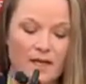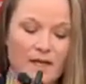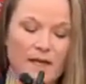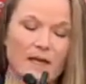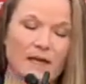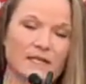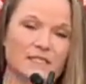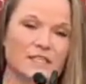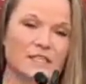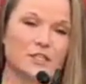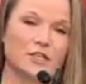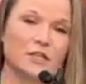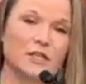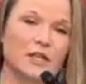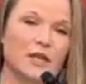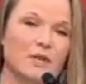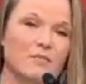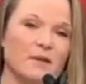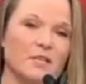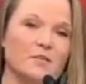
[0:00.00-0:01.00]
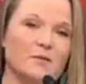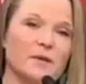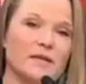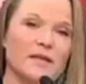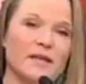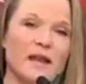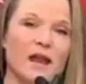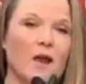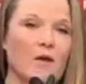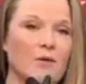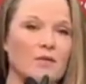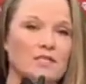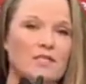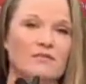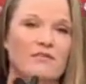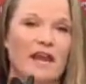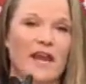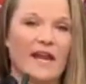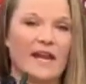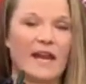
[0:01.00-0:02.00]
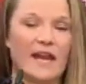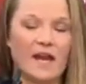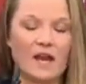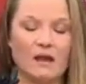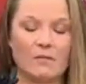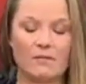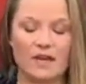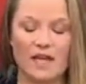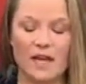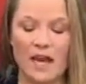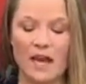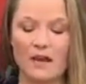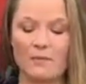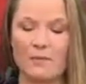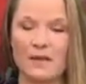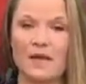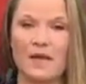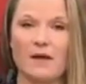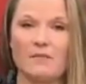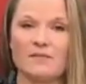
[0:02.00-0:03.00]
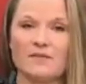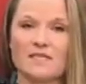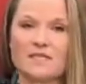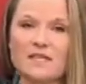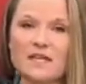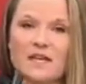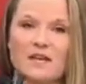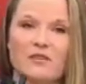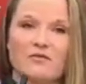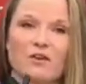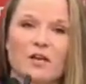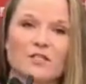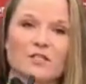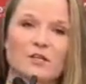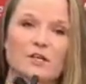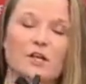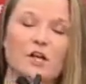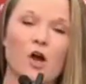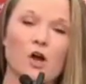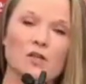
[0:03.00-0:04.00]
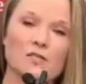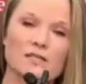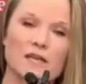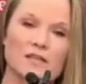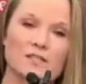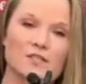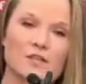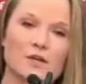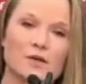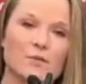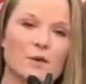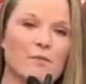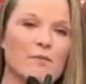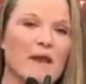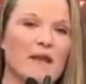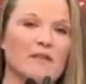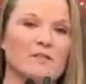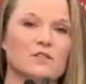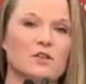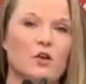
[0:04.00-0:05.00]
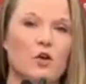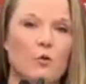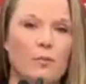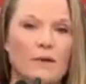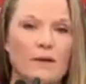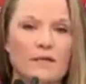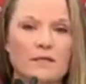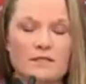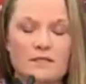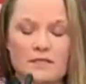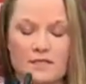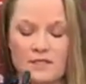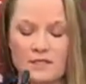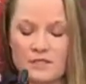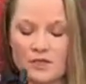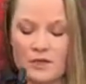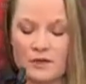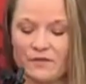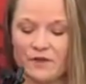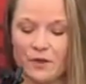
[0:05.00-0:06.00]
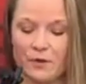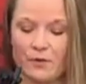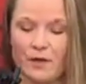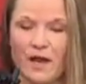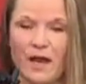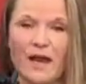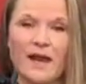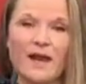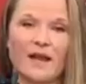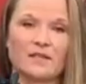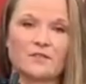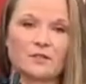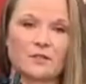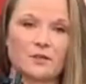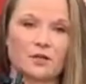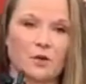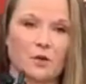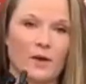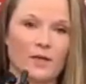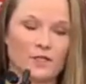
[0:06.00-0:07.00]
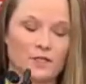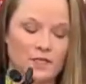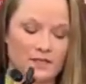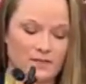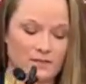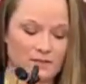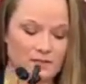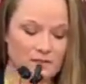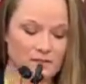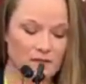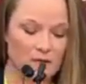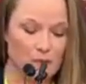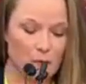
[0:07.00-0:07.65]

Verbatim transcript: Additionally, between the hours of 8 a.m. and 8 p.m., the City of Red Deer Call Center remains open to serve you and answer your questions.